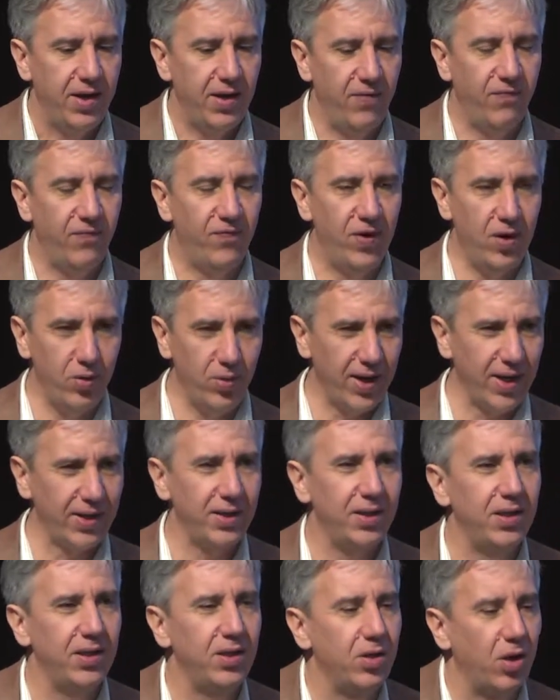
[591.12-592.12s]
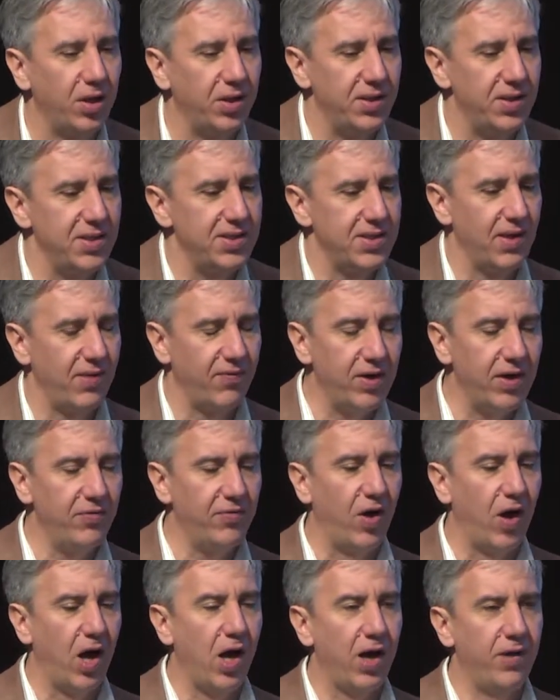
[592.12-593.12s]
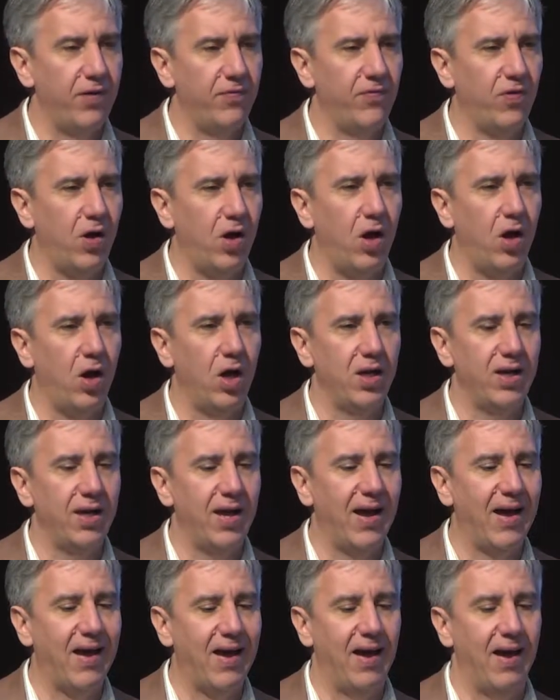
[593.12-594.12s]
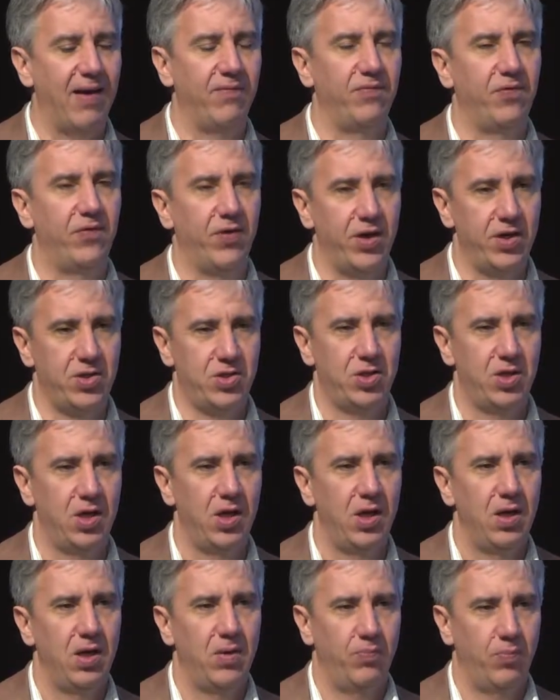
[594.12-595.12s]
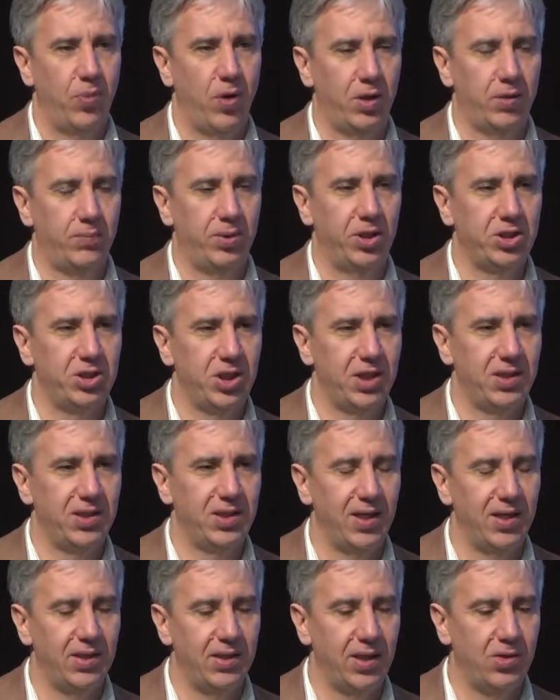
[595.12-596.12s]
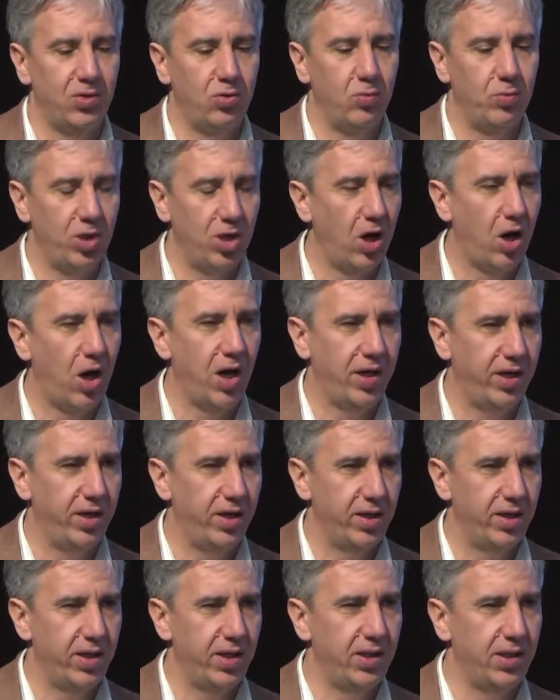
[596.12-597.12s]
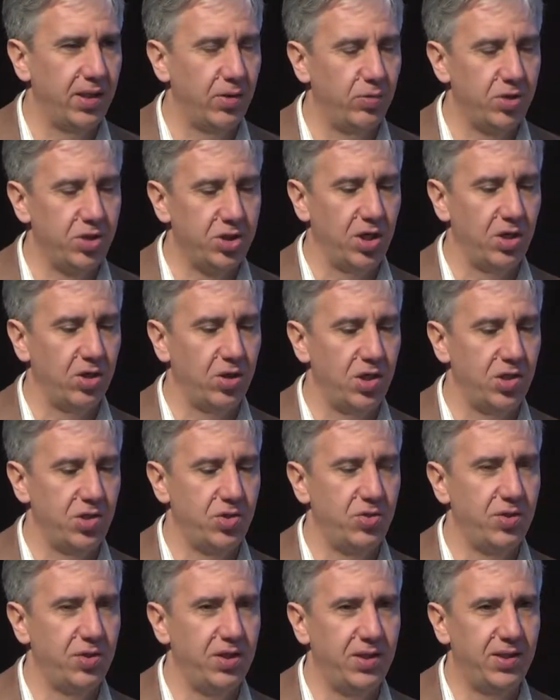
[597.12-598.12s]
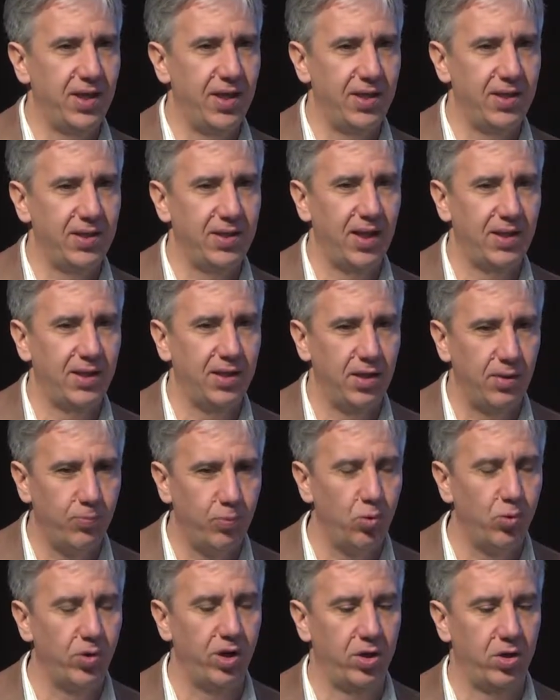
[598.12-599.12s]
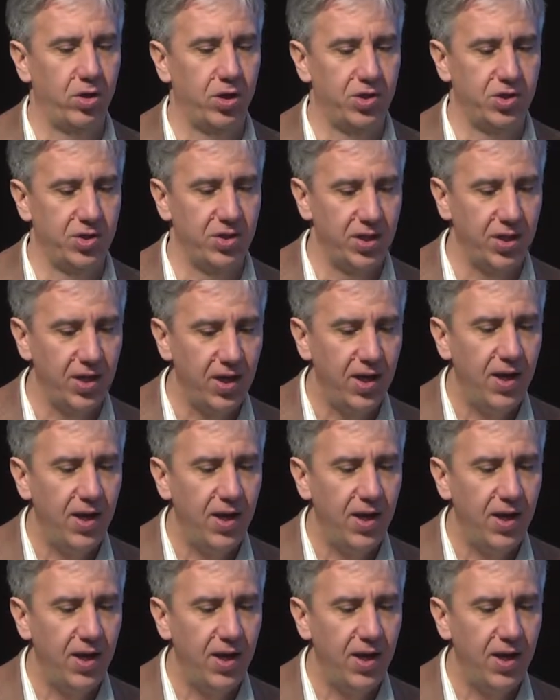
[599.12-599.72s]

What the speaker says: If we look at it in 1975, on average, blood pressure tended to be higher in a richer country than in a poorer country.